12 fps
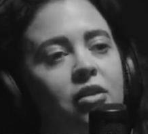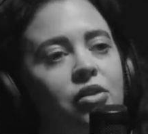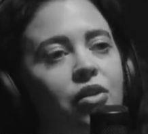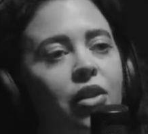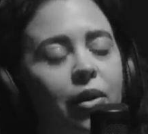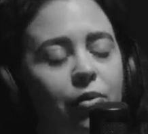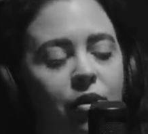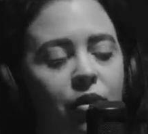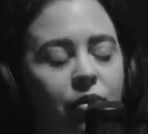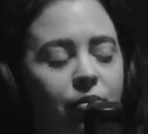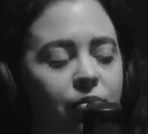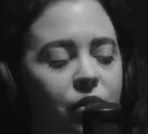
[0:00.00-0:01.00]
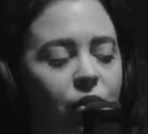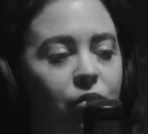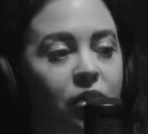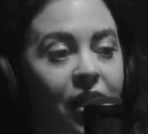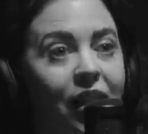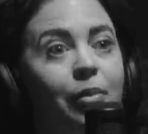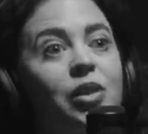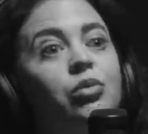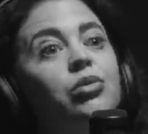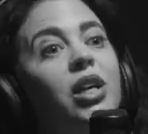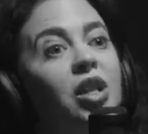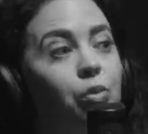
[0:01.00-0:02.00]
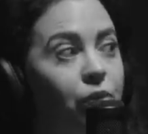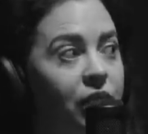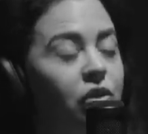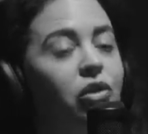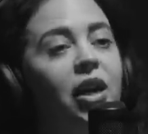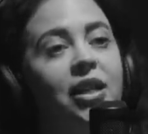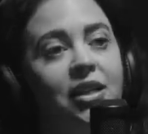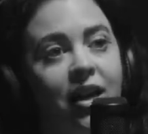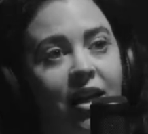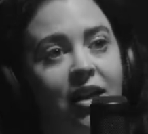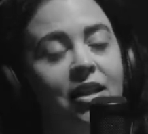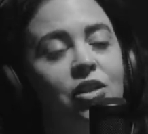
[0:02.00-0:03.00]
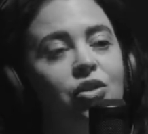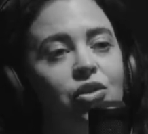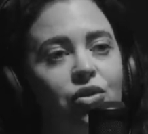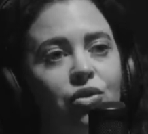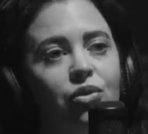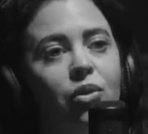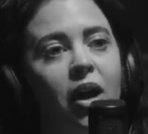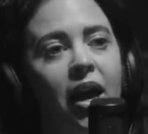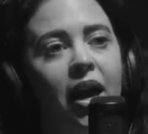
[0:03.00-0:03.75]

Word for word: So they were, so the Taliban's were desperately trying to get into